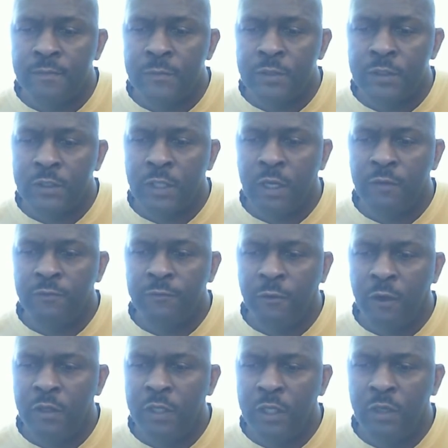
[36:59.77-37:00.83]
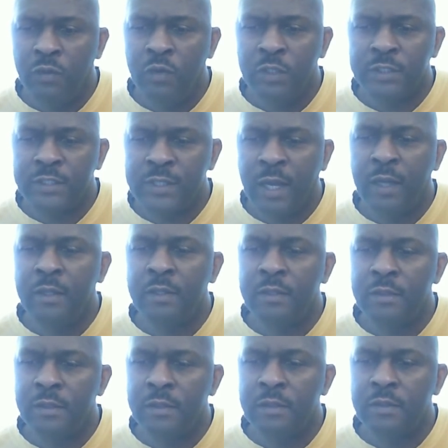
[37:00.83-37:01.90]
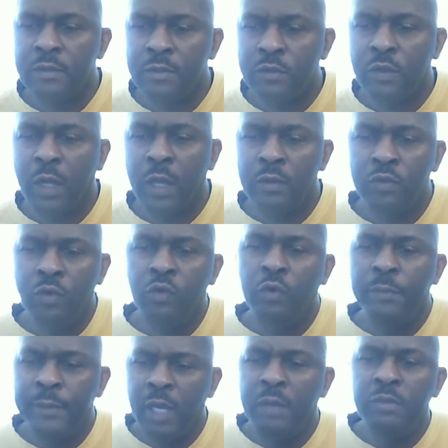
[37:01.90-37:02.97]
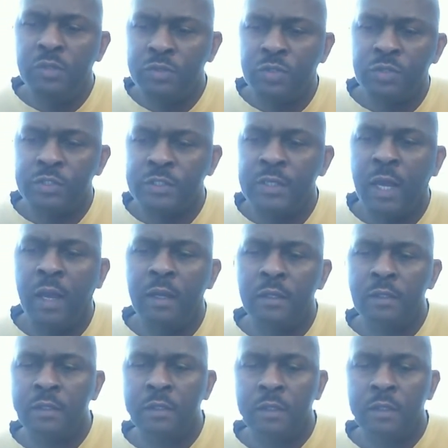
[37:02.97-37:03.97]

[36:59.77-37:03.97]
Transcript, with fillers: So, for he will stand, and who will be able to stand